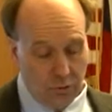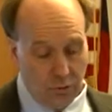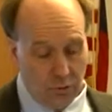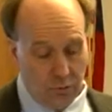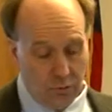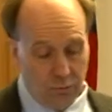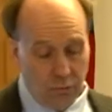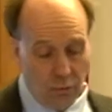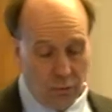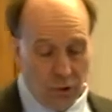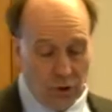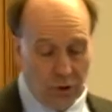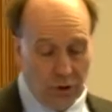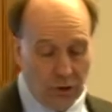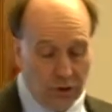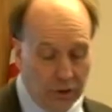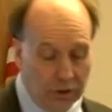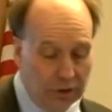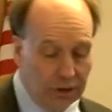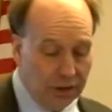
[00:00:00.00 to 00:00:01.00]

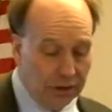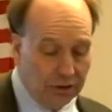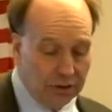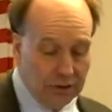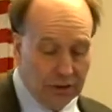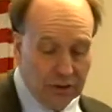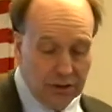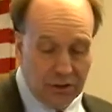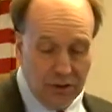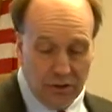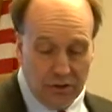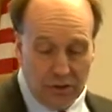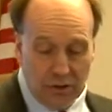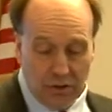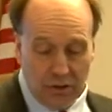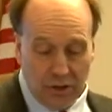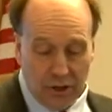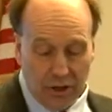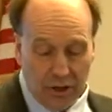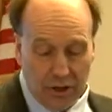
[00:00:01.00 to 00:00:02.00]
for uh,
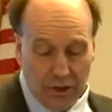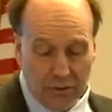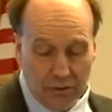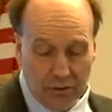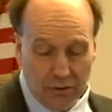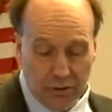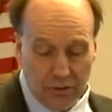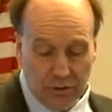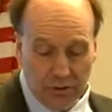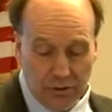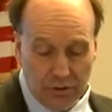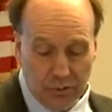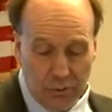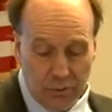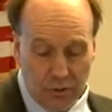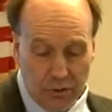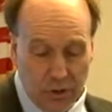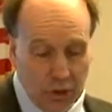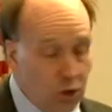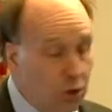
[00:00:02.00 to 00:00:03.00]
uh,
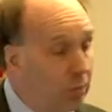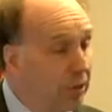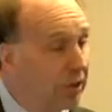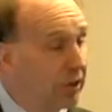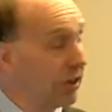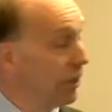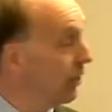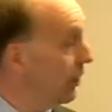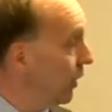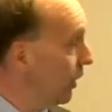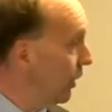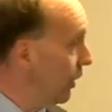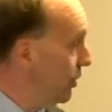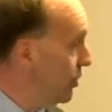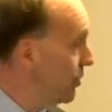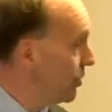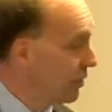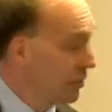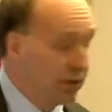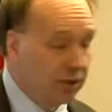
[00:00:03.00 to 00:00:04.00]
new
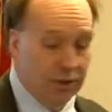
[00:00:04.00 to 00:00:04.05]
materials,